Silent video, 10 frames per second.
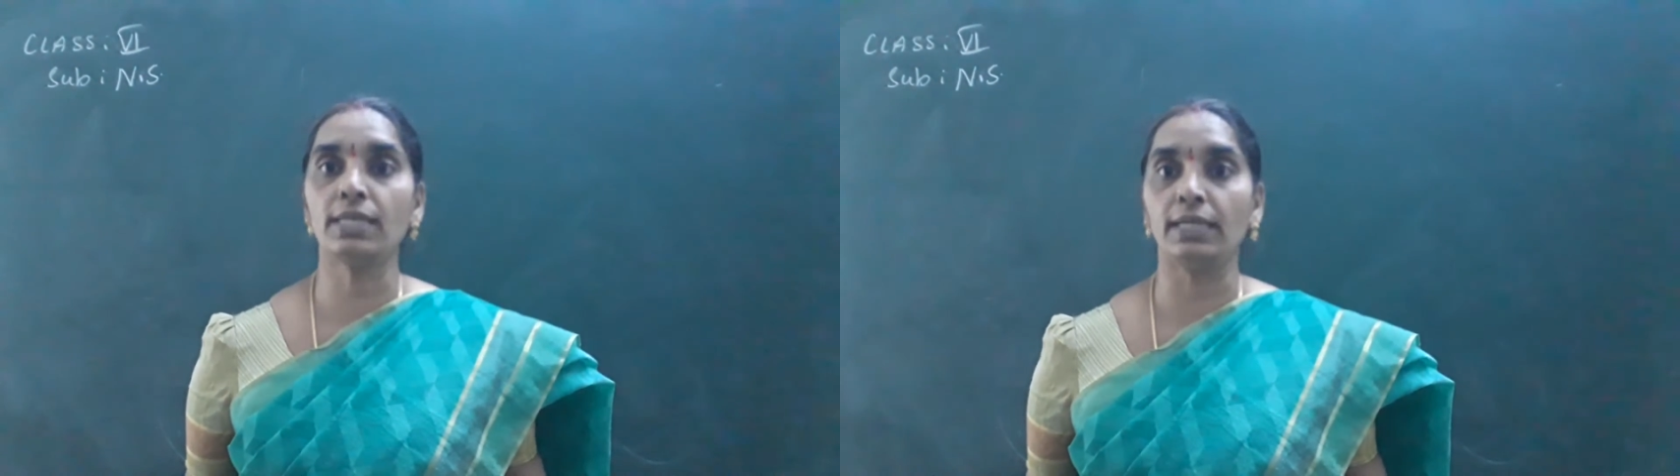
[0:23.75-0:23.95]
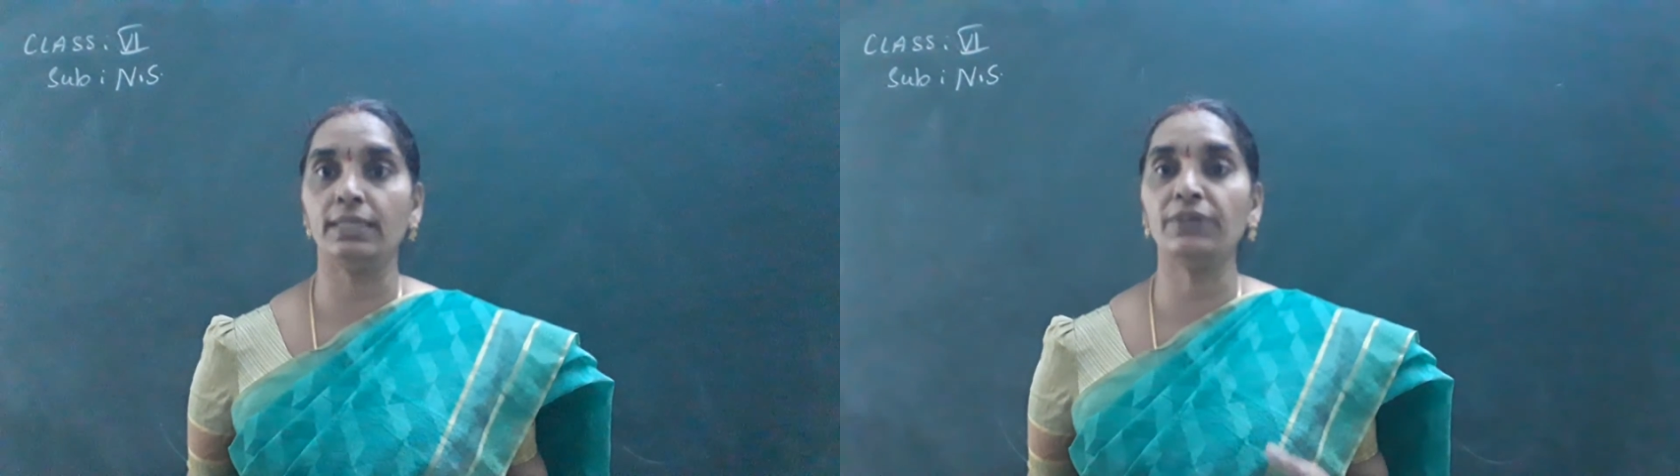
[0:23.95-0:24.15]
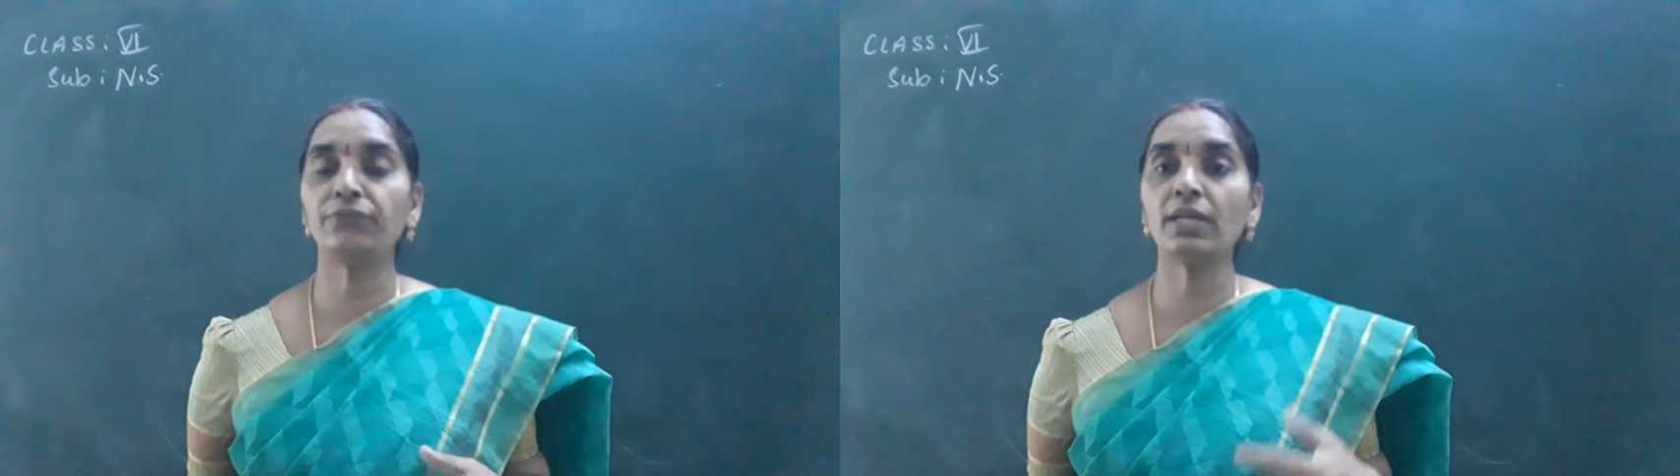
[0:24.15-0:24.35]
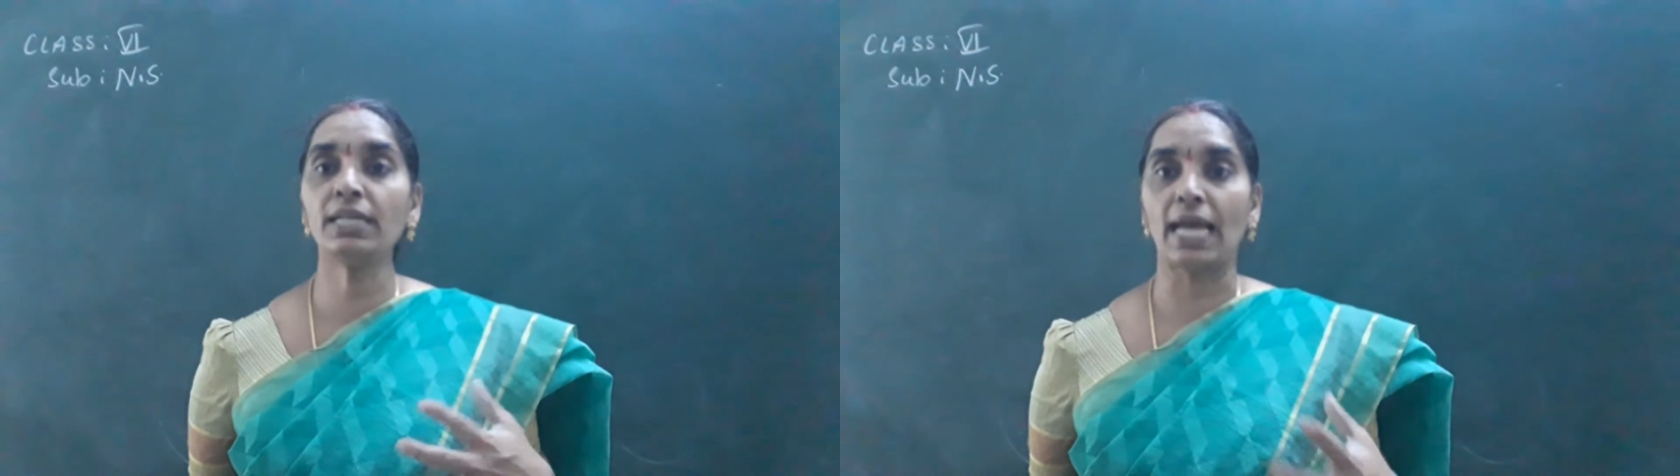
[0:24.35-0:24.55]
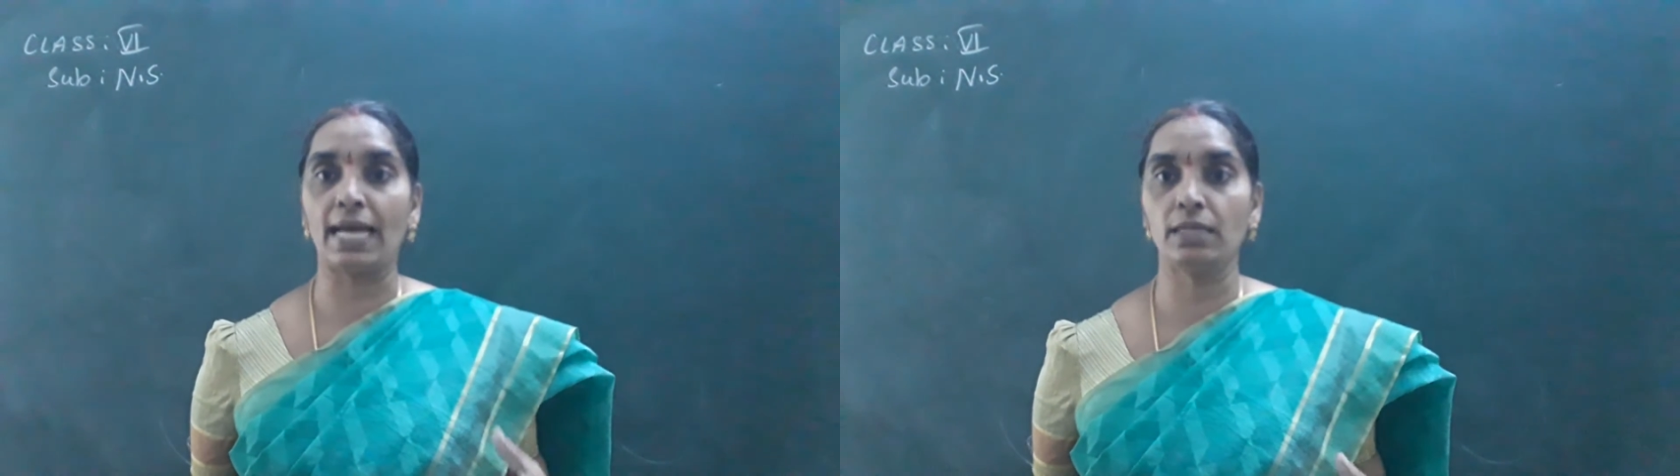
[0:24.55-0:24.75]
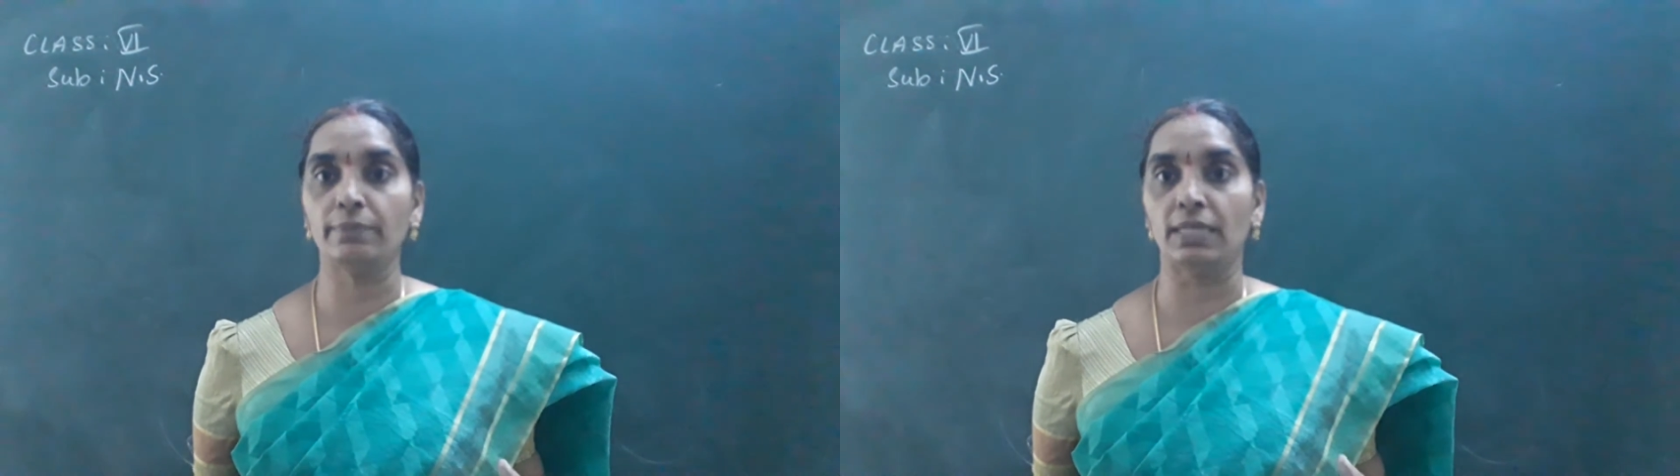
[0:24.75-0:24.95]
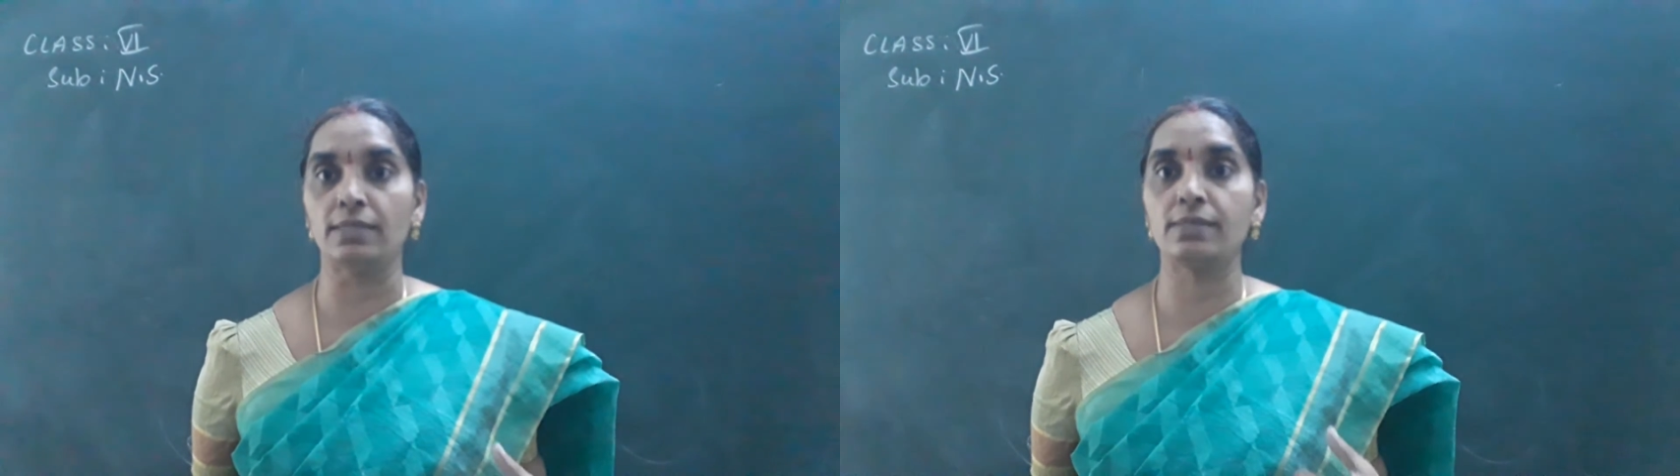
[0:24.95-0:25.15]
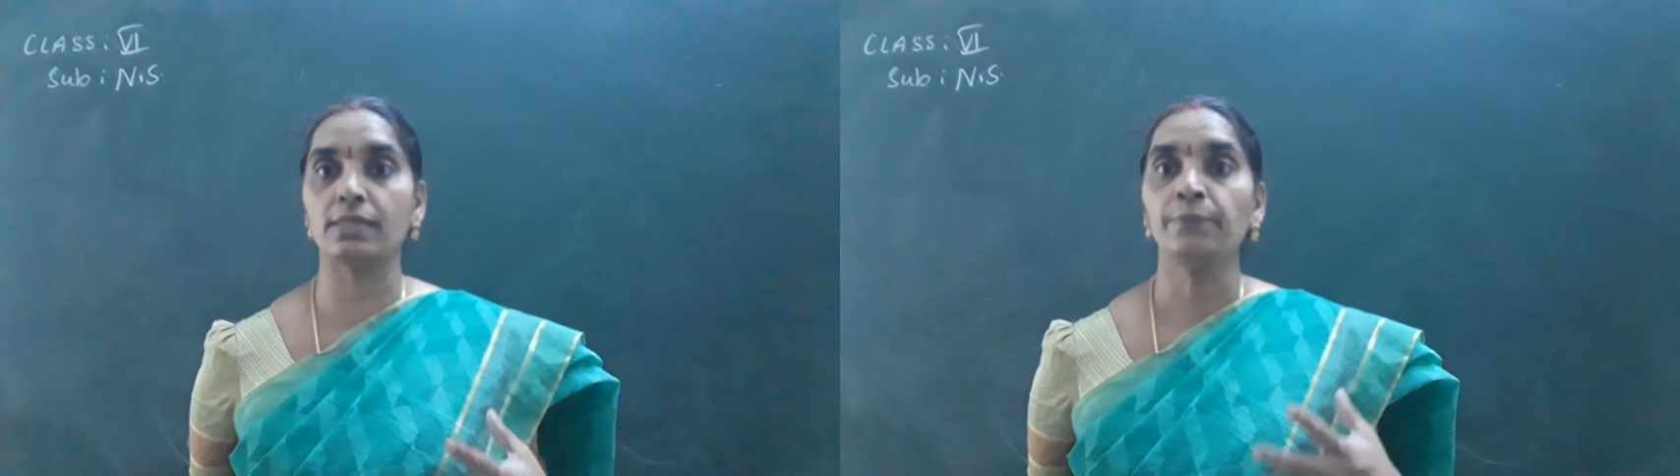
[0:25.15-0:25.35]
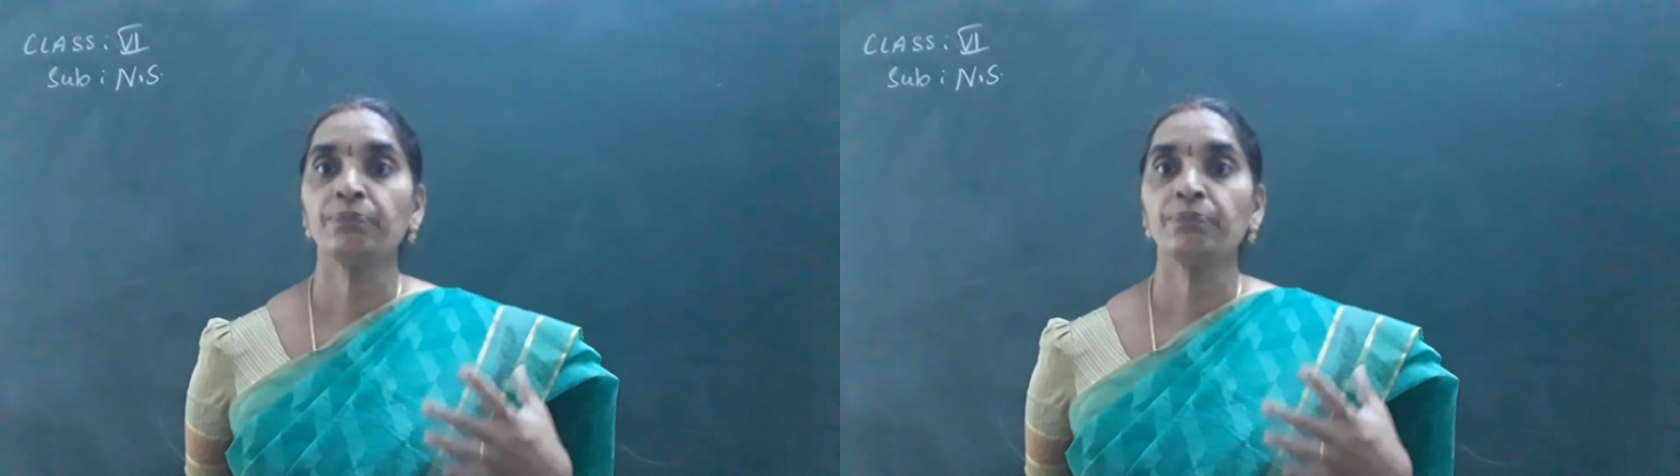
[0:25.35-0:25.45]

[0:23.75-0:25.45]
that different animals